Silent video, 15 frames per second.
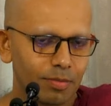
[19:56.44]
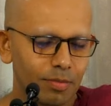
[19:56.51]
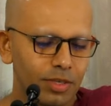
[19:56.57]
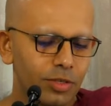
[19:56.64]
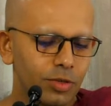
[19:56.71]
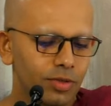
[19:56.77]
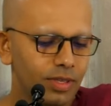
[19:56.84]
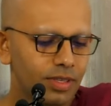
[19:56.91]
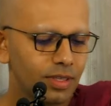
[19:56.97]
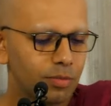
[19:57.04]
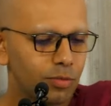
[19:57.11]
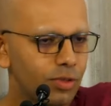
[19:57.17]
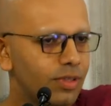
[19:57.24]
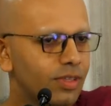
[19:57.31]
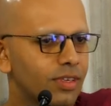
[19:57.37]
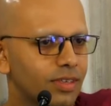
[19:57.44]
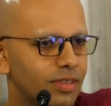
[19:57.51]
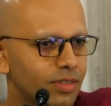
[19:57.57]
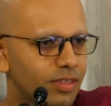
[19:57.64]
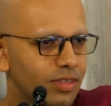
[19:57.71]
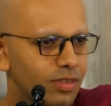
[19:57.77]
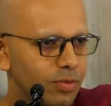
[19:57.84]
But do you think the Buddha
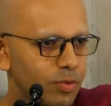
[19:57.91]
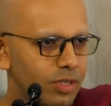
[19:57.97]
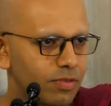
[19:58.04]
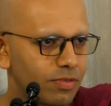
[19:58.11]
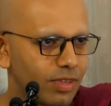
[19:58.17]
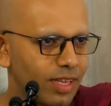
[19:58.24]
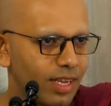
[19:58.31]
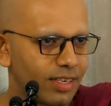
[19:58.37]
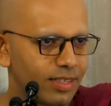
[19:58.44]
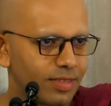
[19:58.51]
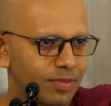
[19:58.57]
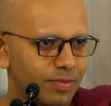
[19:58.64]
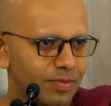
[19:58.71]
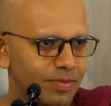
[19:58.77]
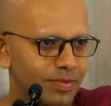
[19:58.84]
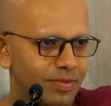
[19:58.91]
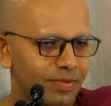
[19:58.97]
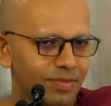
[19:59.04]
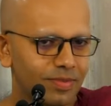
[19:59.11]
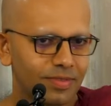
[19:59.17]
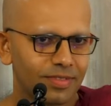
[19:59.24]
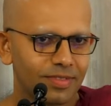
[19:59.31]
wished for that?
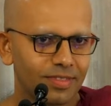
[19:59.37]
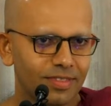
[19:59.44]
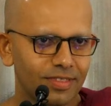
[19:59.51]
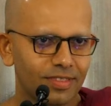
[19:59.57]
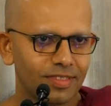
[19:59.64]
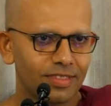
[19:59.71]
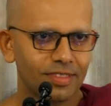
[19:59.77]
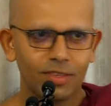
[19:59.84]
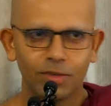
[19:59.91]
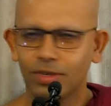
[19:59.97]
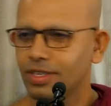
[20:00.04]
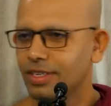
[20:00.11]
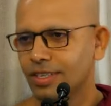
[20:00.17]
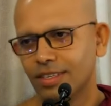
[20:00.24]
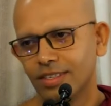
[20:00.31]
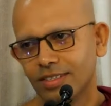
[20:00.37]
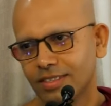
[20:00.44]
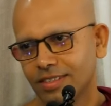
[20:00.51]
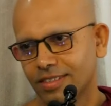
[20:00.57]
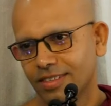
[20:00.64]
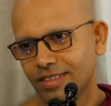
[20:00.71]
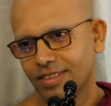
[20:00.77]
No, he didn't.
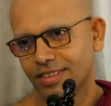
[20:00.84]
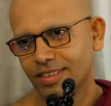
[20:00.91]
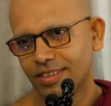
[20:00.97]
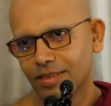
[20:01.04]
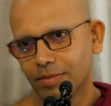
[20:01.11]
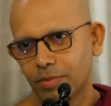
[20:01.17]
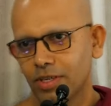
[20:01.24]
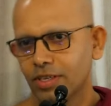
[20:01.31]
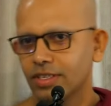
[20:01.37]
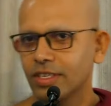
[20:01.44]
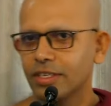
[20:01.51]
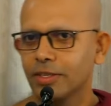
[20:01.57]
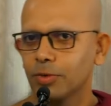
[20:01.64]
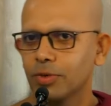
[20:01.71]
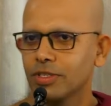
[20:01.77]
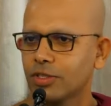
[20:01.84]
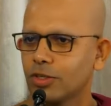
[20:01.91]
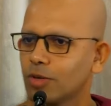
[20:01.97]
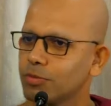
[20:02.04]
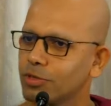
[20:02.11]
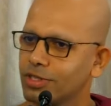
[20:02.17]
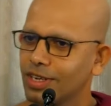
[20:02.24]
because he knew his
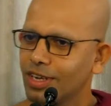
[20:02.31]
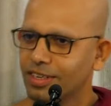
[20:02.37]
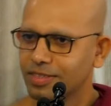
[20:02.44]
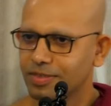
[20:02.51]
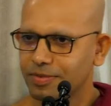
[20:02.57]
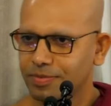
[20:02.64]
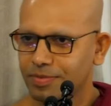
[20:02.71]
job was done.